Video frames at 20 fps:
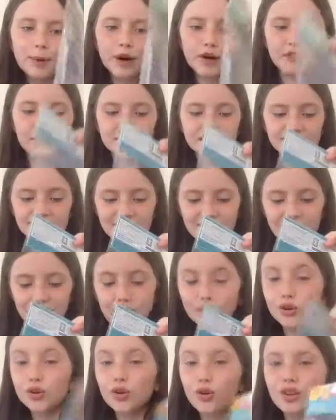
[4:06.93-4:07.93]
perfectly and
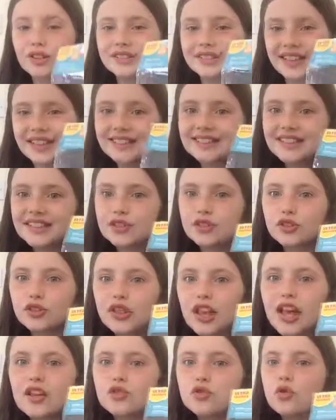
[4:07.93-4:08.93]
they're not dented or
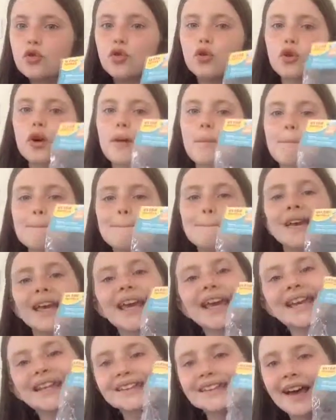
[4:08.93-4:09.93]
that, so they're
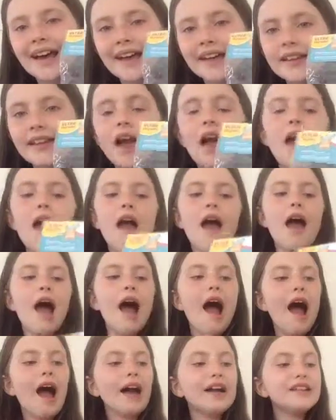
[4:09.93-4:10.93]
amazing.
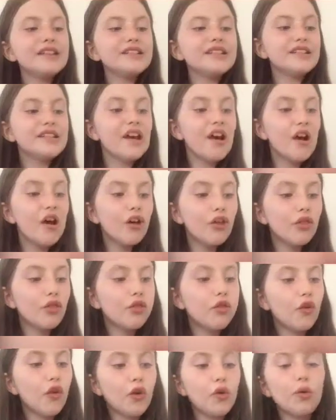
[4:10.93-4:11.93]
And
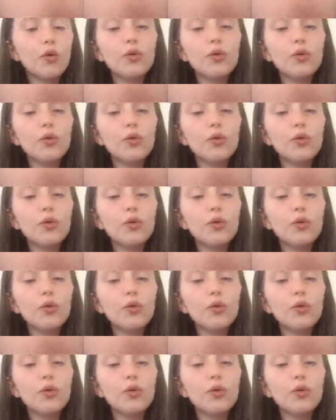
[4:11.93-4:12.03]
they're